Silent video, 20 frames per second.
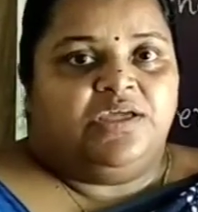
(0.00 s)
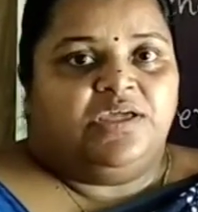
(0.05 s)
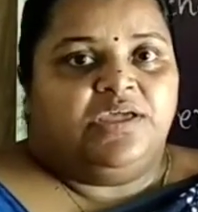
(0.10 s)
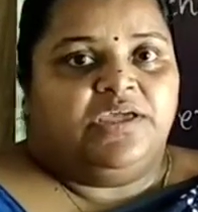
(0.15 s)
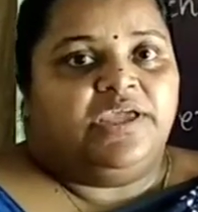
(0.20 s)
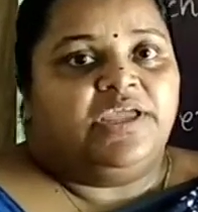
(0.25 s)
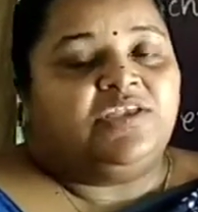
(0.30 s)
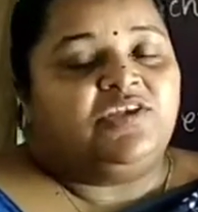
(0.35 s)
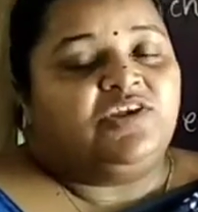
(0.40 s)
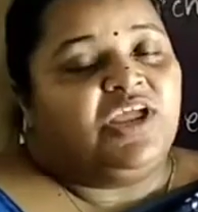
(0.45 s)

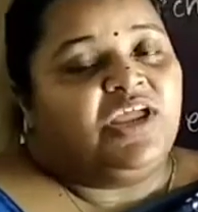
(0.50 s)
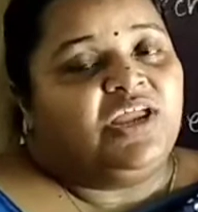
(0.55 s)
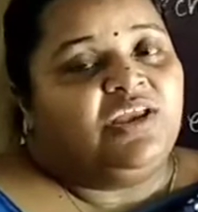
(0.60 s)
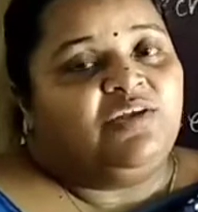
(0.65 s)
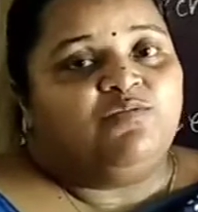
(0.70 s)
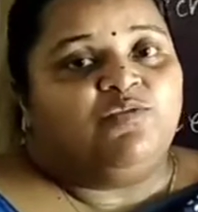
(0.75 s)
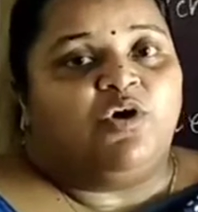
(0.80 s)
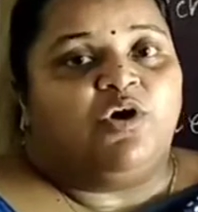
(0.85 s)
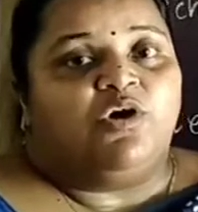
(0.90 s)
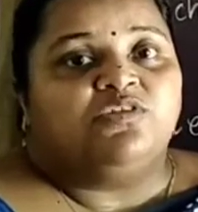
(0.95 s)
It
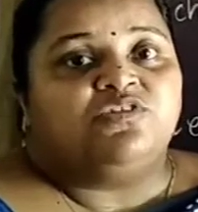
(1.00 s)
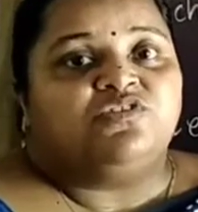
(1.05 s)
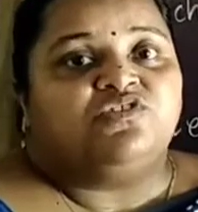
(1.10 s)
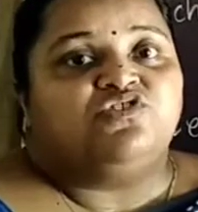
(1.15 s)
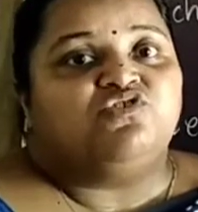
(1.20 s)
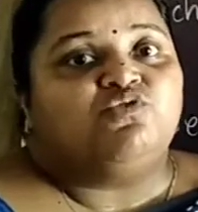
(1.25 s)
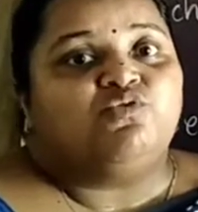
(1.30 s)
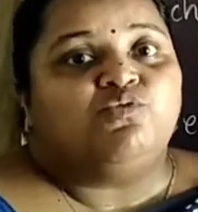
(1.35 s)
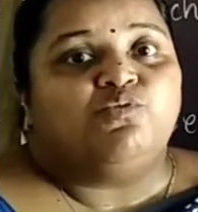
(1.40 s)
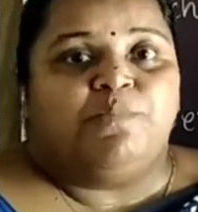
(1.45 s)
involves
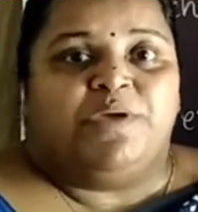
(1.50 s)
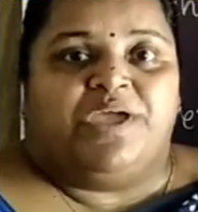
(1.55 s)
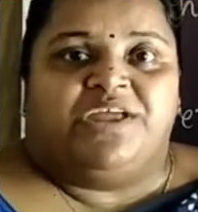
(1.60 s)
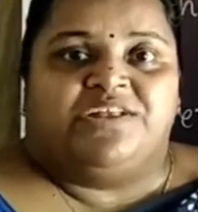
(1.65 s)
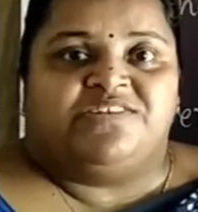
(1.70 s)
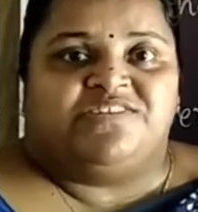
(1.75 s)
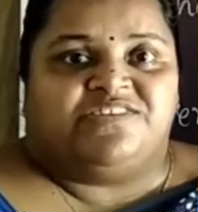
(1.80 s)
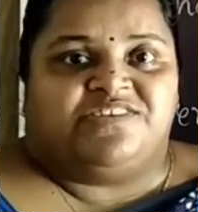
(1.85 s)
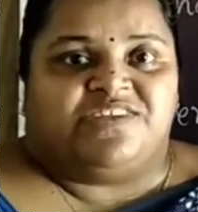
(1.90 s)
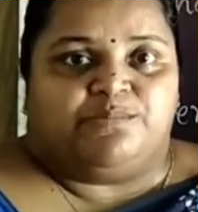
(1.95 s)
2
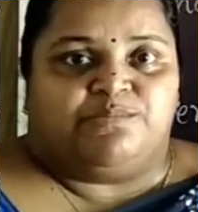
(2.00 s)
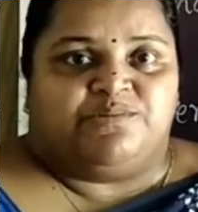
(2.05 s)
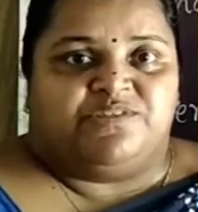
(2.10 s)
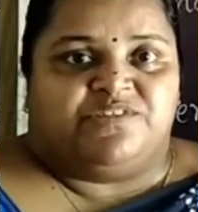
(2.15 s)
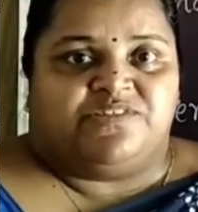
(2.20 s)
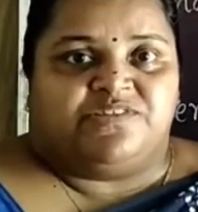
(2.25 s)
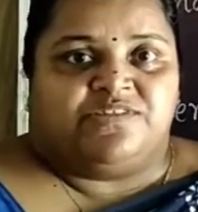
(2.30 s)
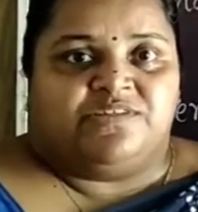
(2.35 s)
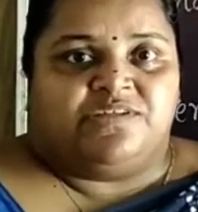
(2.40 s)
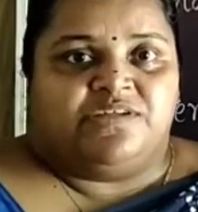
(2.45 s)
main
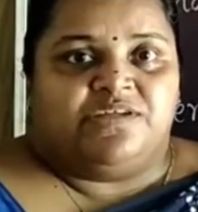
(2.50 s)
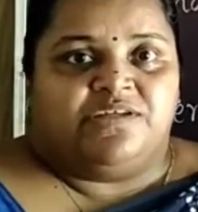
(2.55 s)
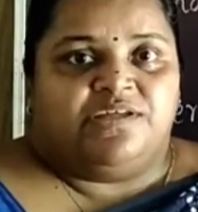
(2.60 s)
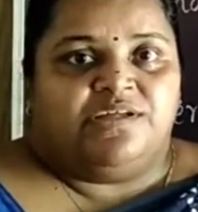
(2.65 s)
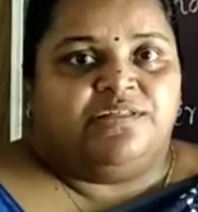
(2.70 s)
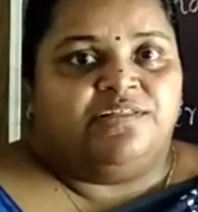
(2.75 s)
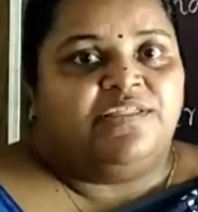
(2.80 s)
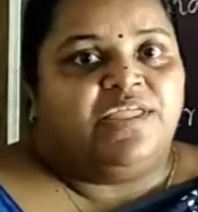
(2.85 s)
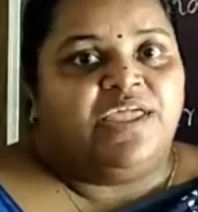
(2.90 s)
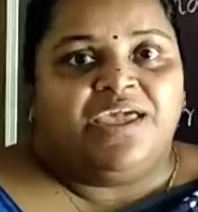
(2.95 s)
steps.
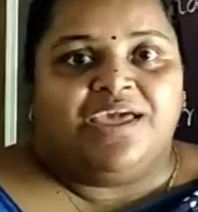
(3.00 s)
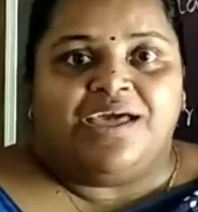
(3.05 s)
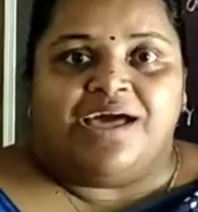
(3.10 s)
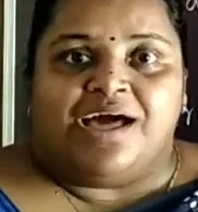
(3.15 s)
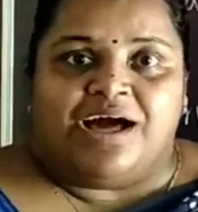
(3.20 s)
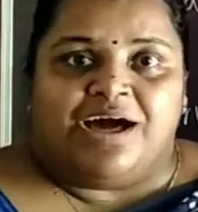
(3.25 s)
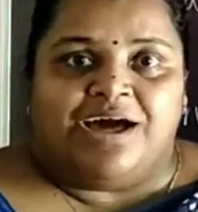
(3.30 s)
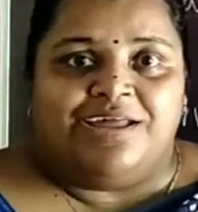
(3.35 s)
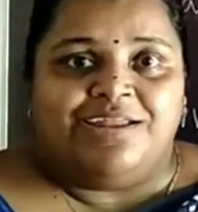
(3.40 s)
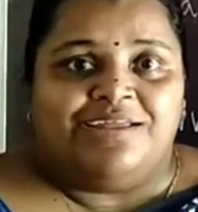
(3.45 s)
They
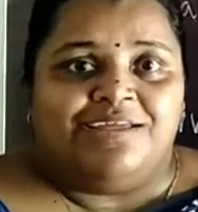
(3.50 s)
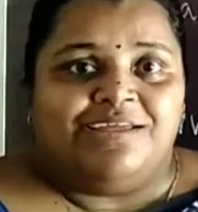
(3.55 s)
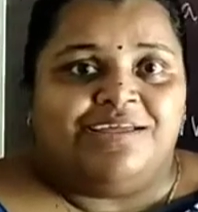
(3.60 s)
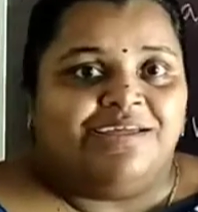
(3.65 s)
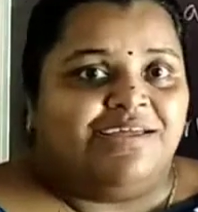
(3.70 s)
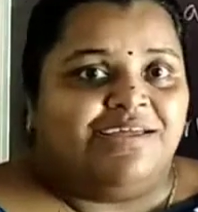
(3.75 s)
are